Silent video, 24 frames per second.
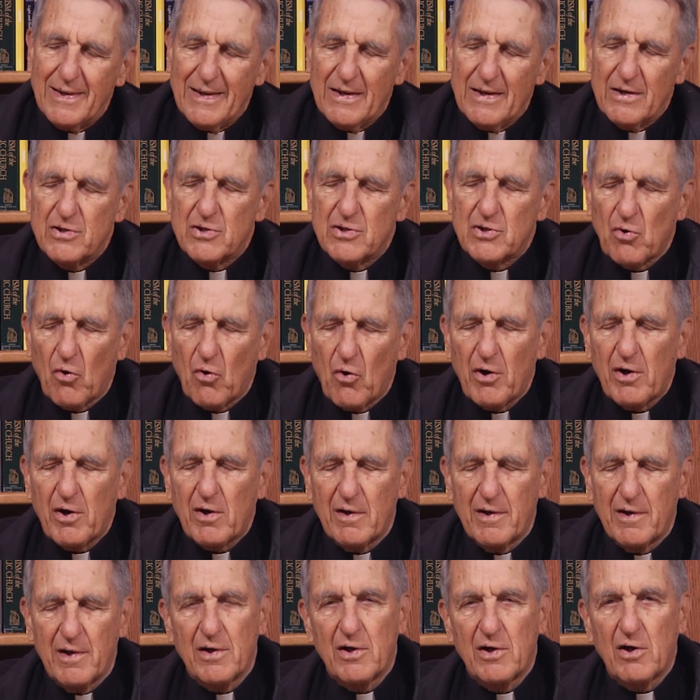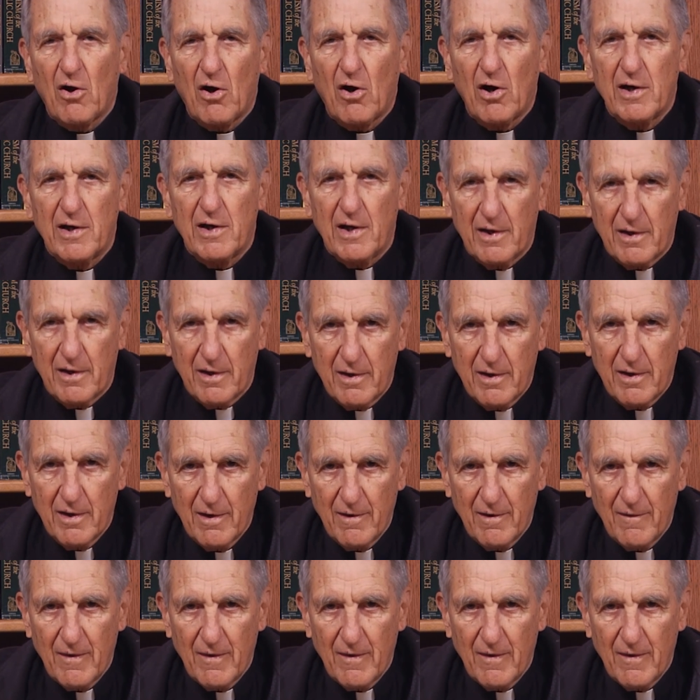historically incarnated